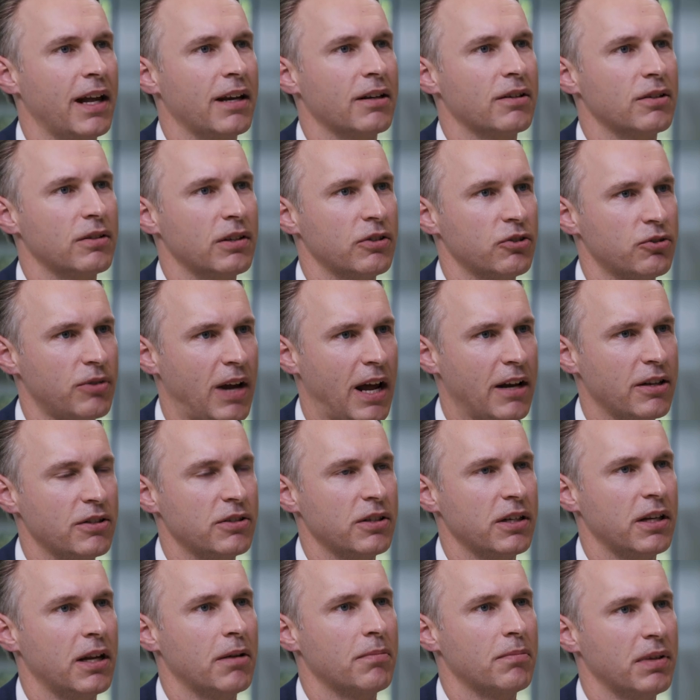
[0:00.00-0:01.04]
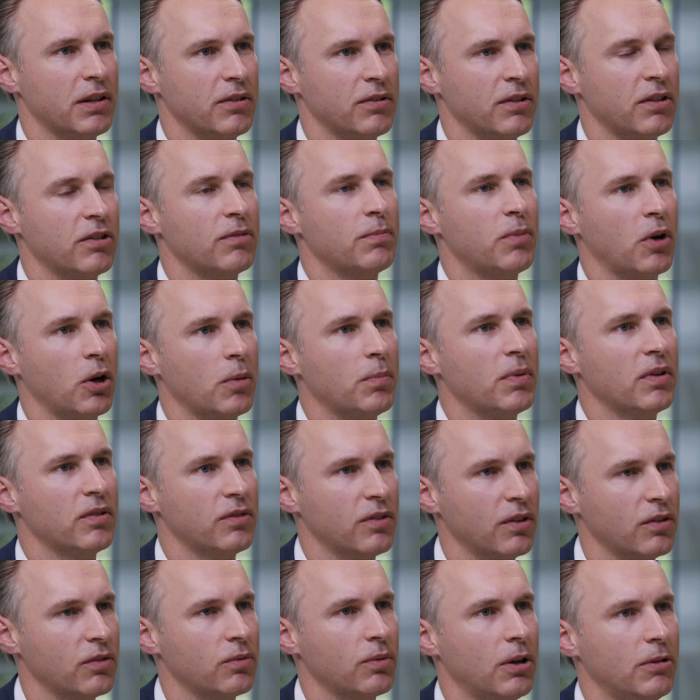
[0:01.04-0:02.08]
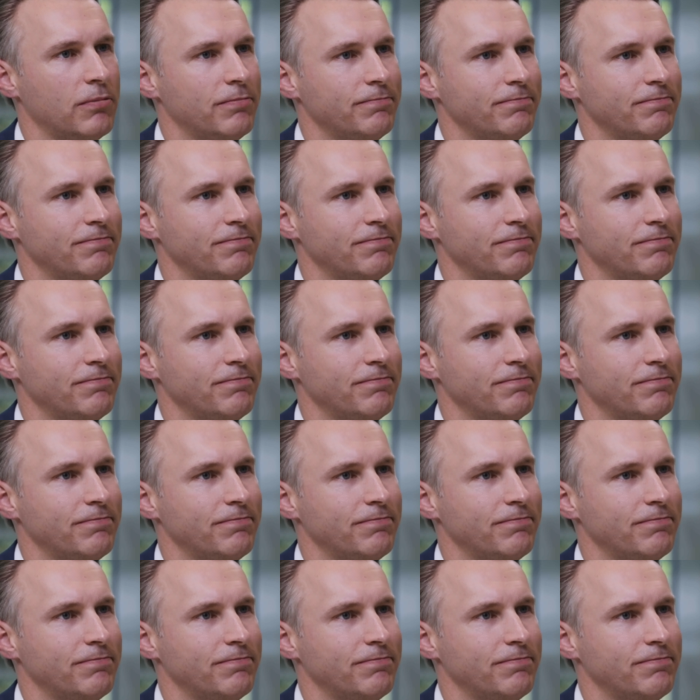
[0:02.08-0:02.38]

and strategy and business purpose as well.